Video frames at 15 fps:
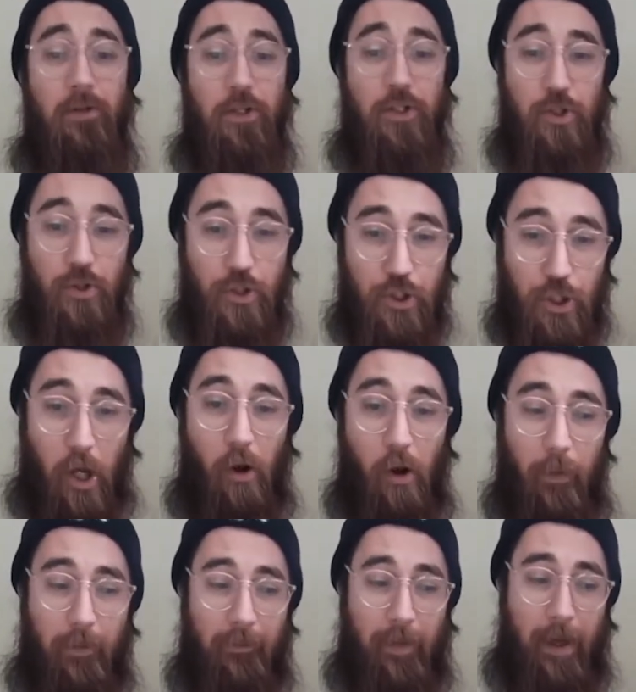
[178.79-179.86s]
that you
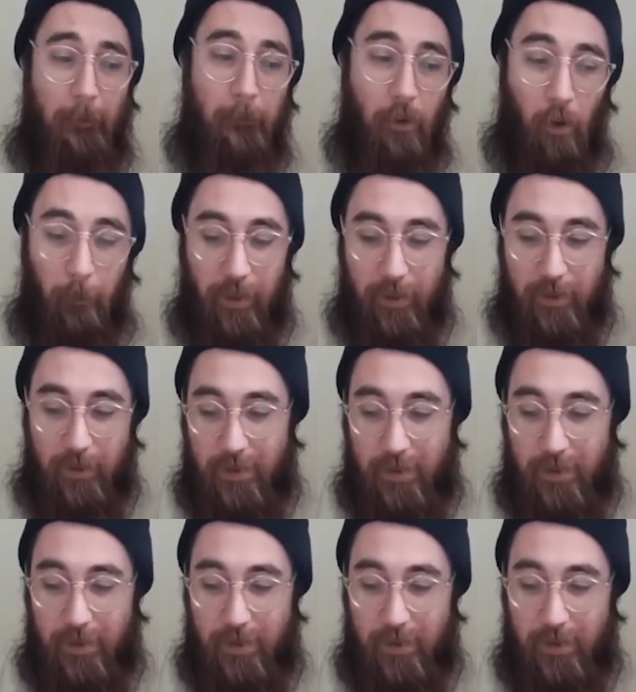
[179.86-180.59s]
show in that moment.